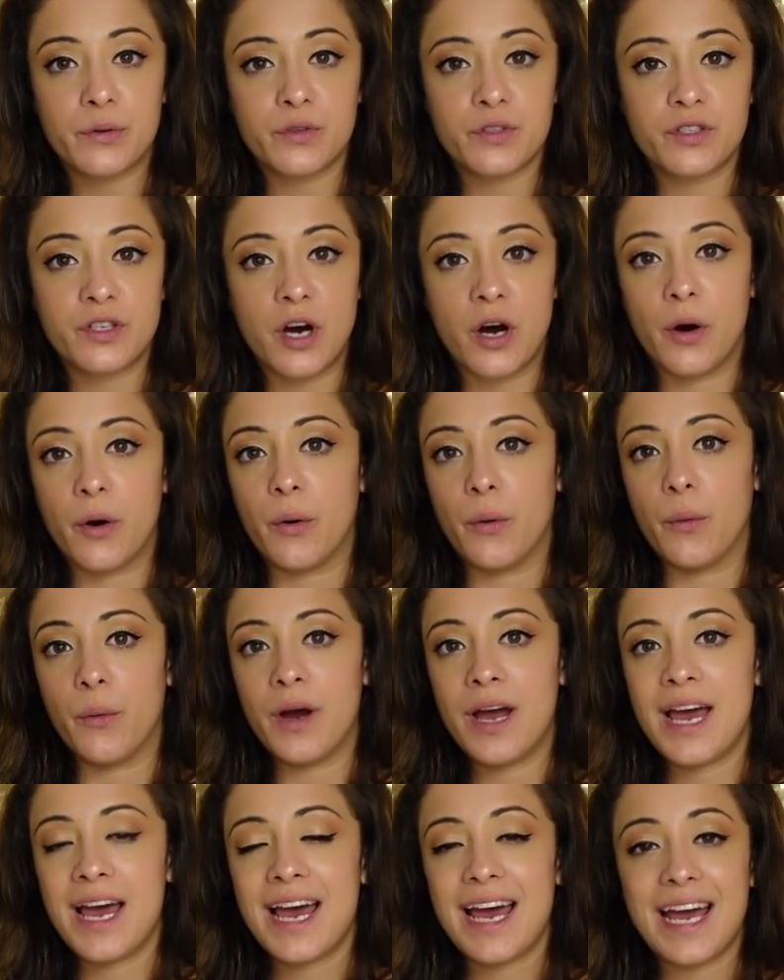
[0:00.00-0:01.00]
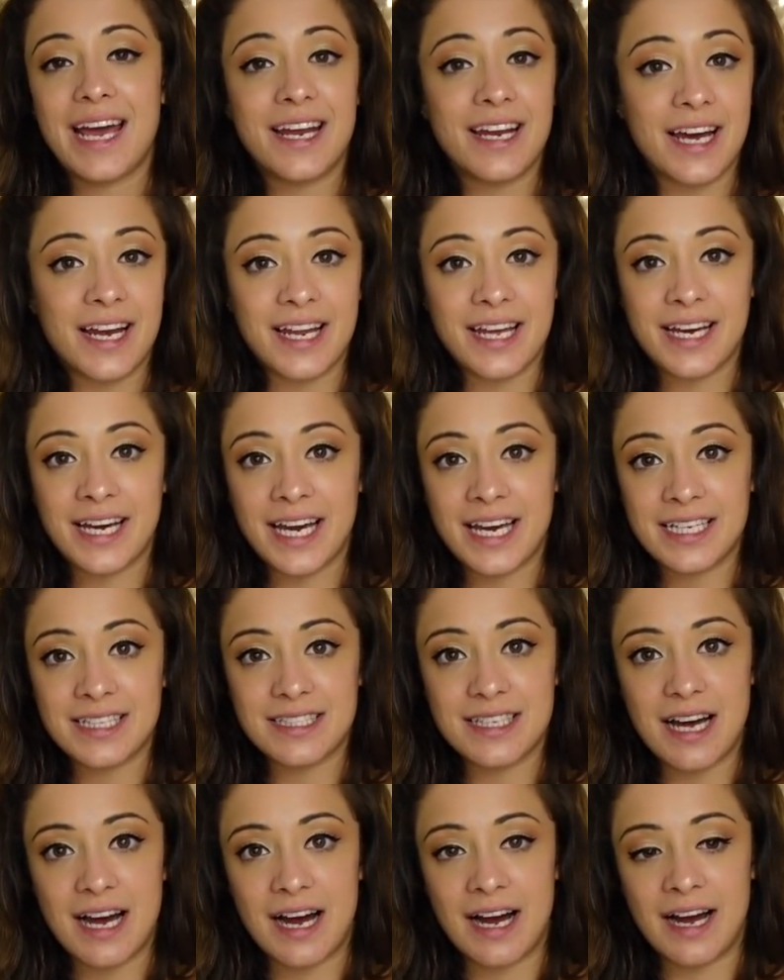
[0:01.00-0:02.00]
So, in any
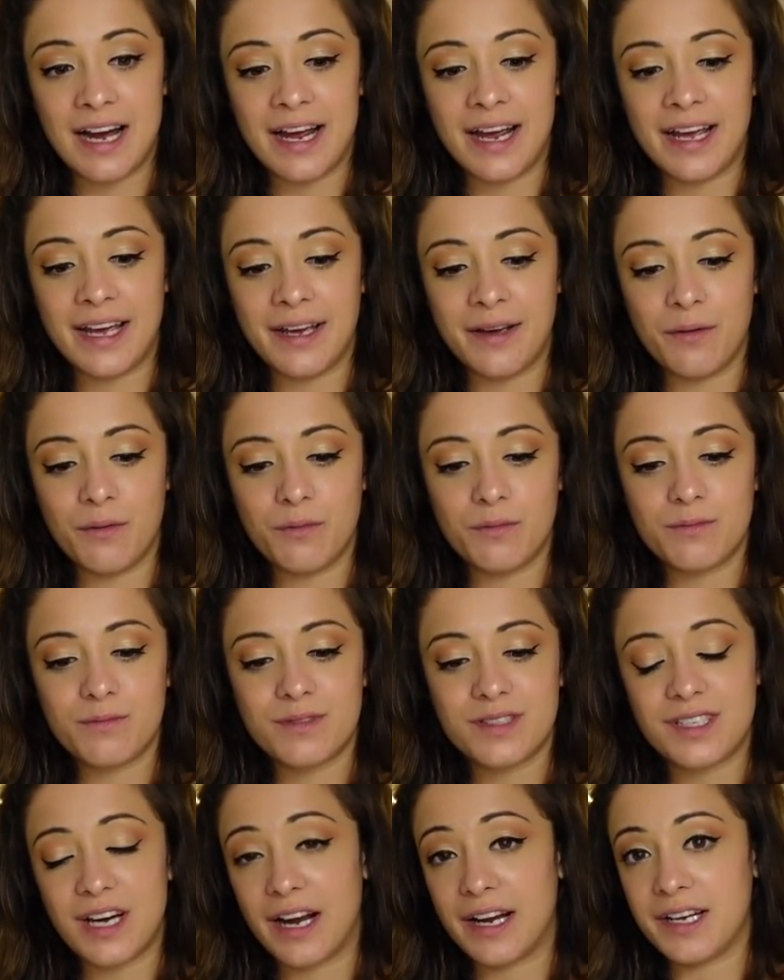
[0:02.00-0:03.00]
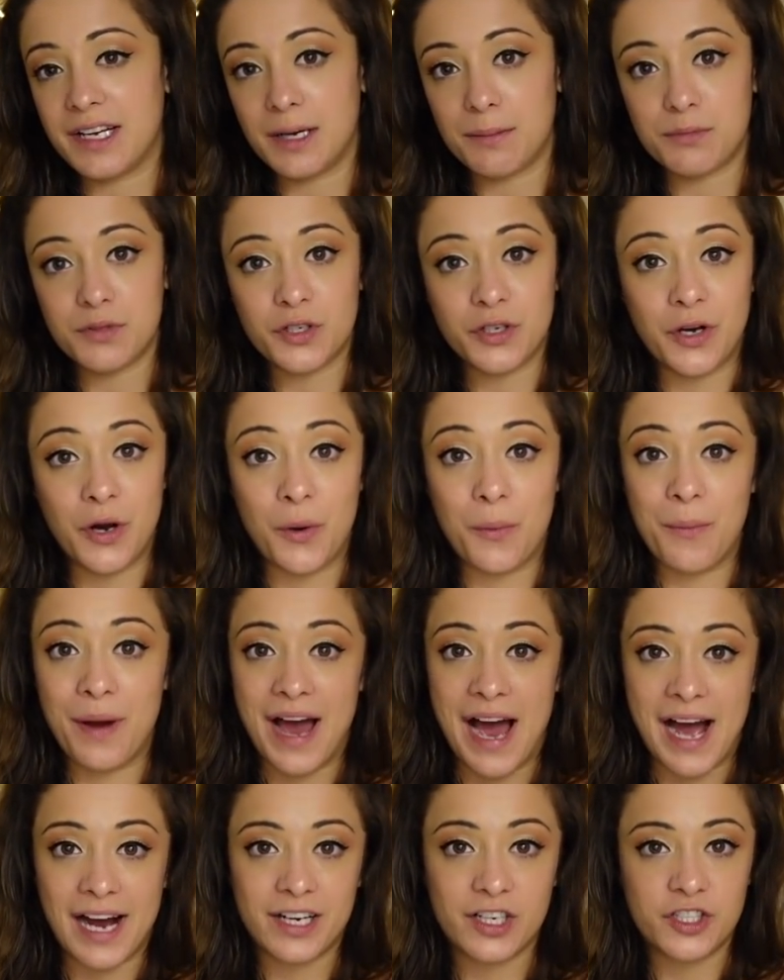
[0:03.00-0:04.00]
case, I signed up to go
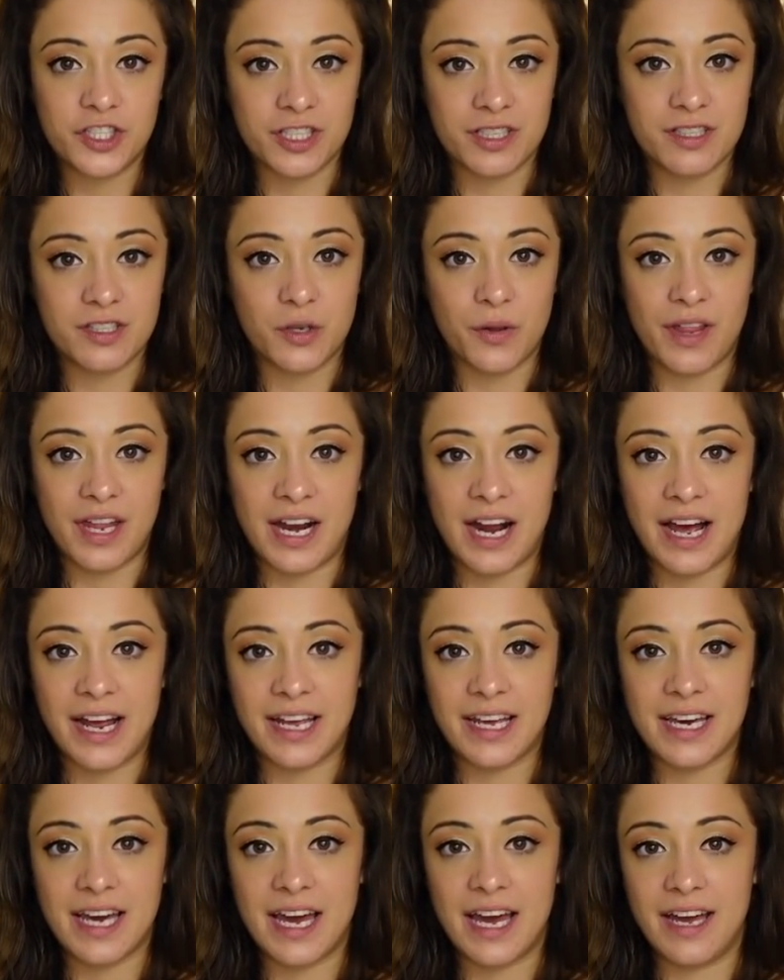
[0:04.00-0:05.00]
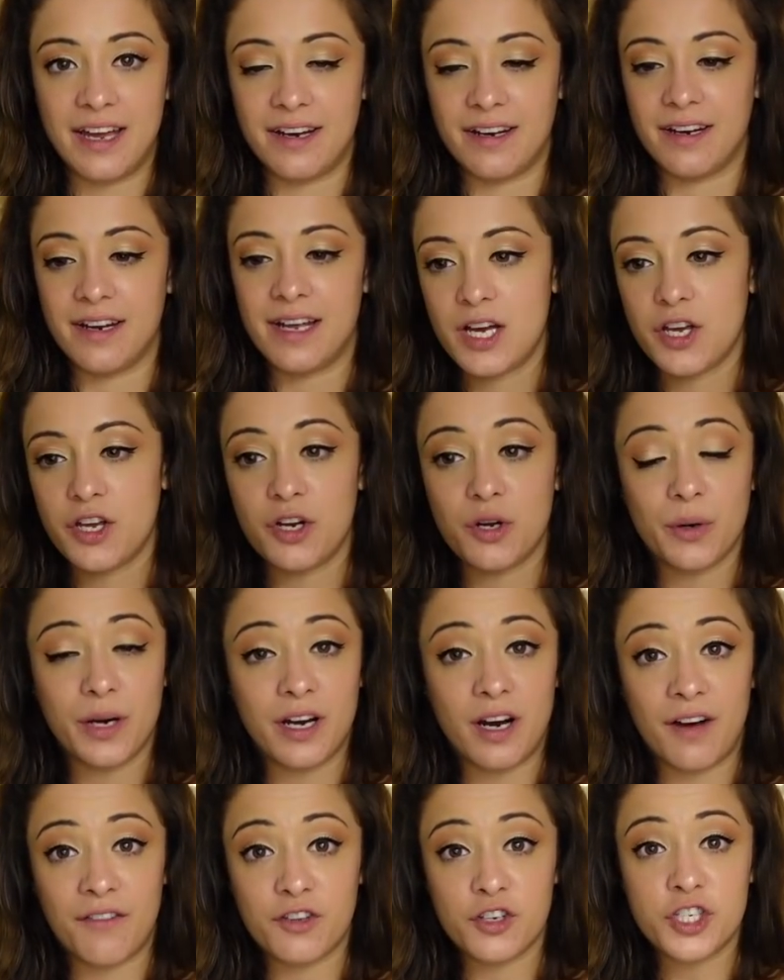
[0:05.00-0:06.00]
back just so that I can, you know, get
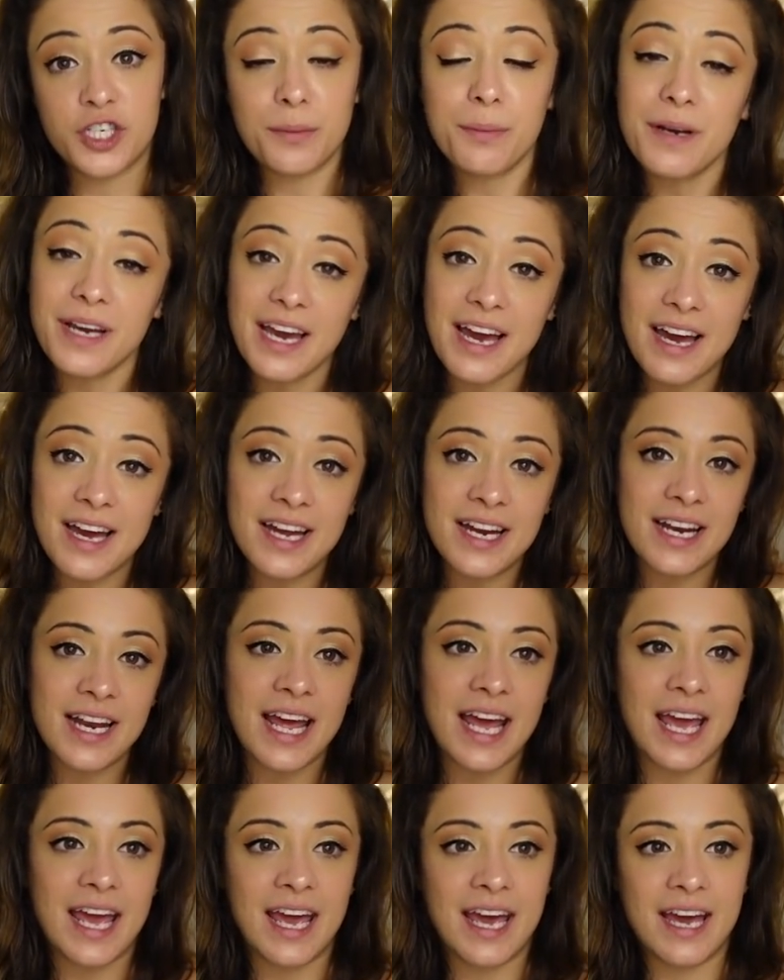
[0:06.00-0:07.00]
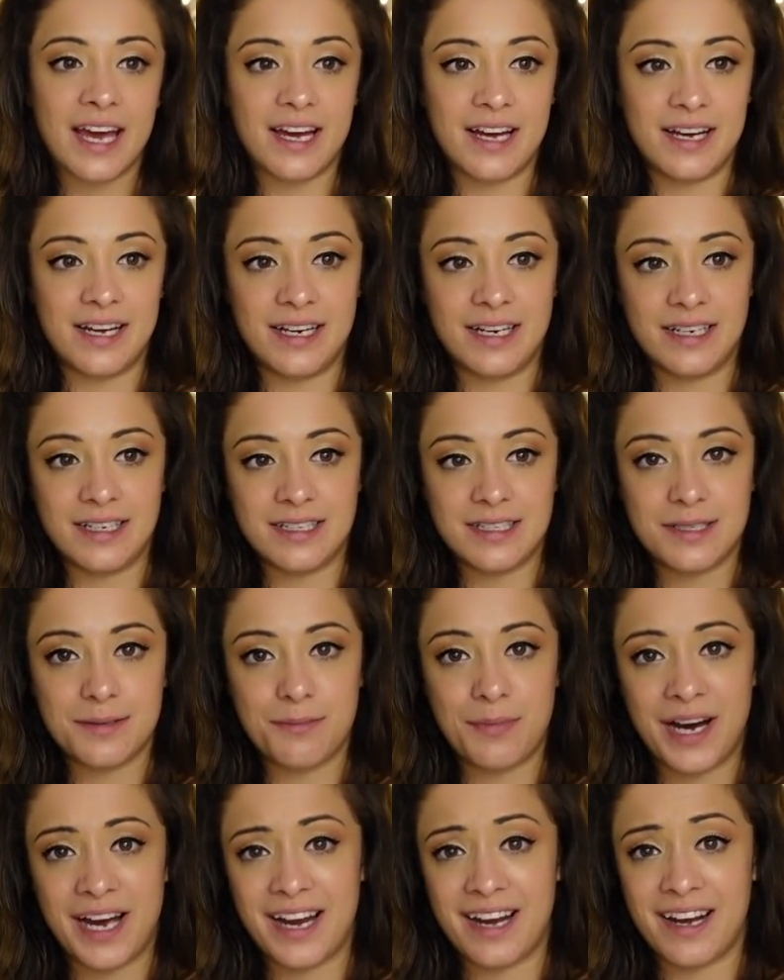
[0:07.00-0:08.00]
off the ship again and
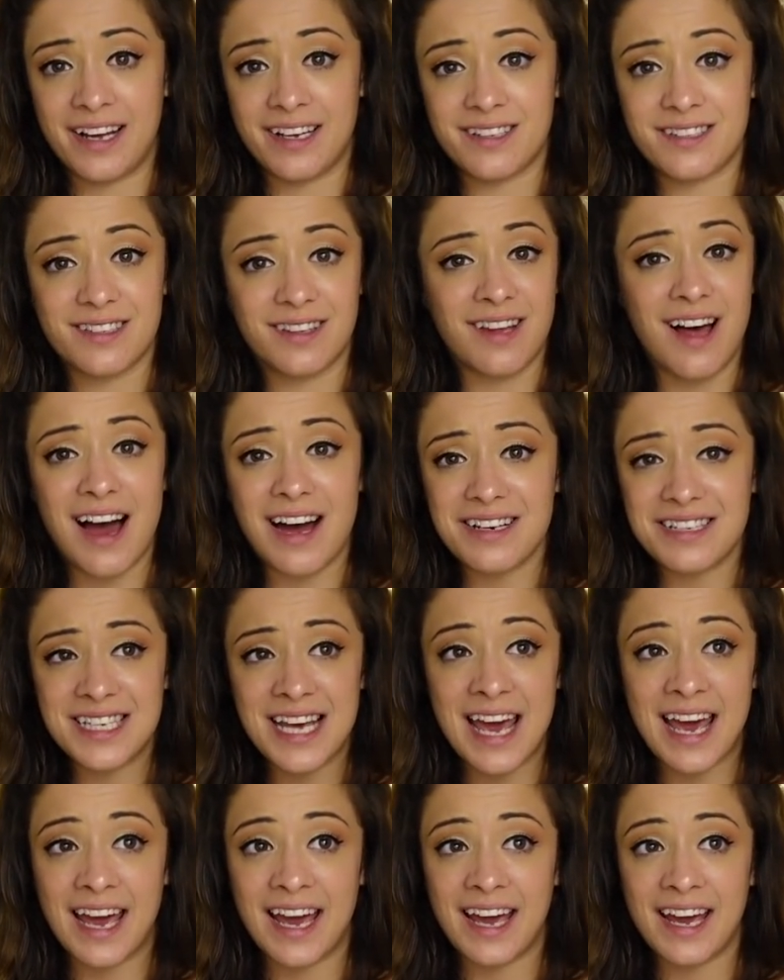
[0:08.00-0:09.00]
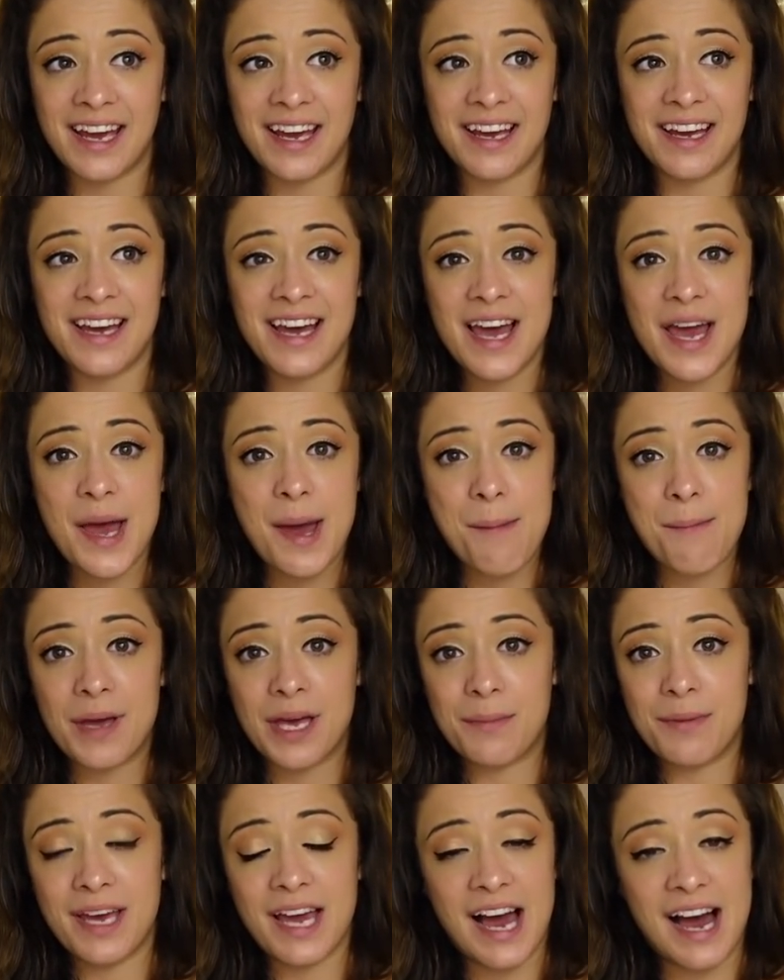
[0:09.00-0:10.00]
buy a nice latte,
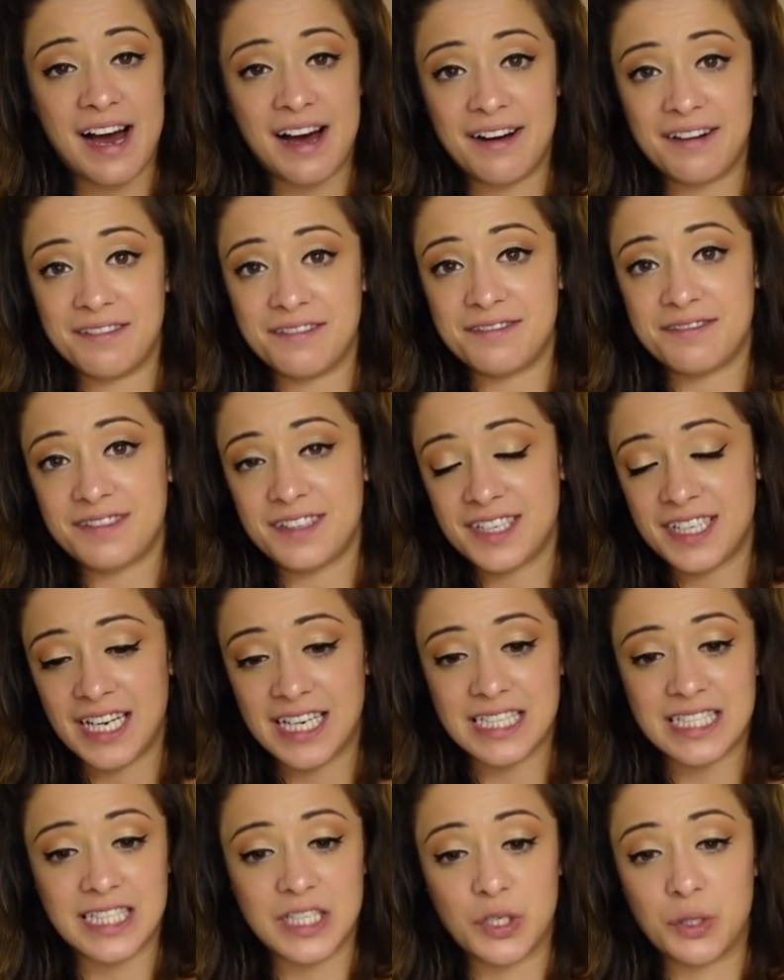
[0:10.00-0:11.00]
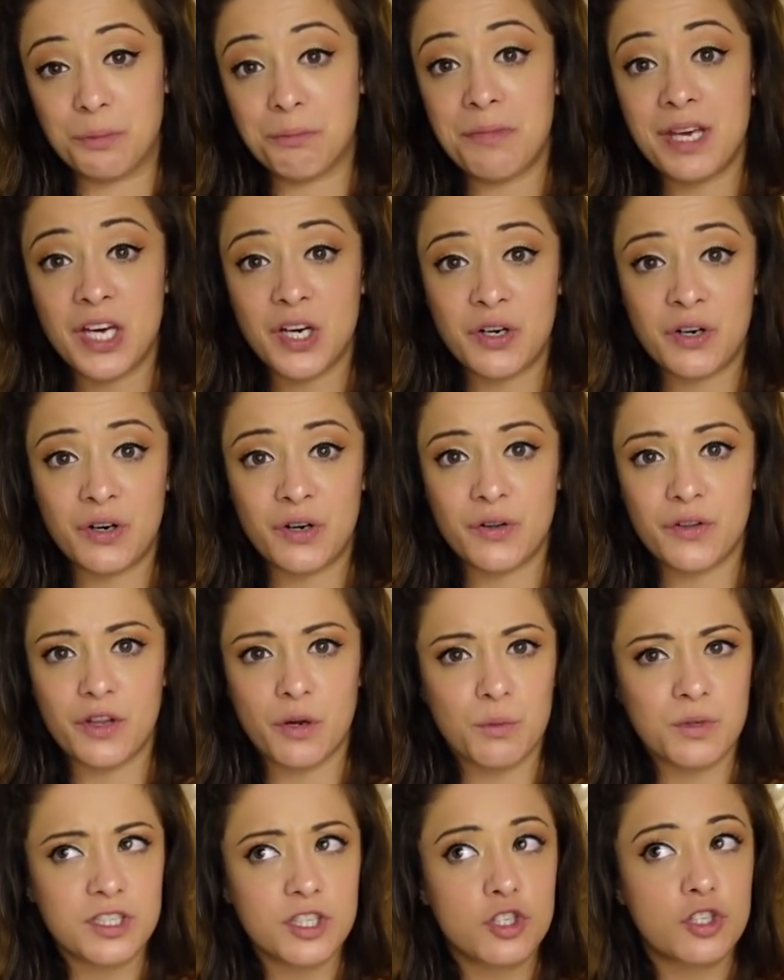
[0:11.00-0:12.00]
maybe have a nice little meal. There was a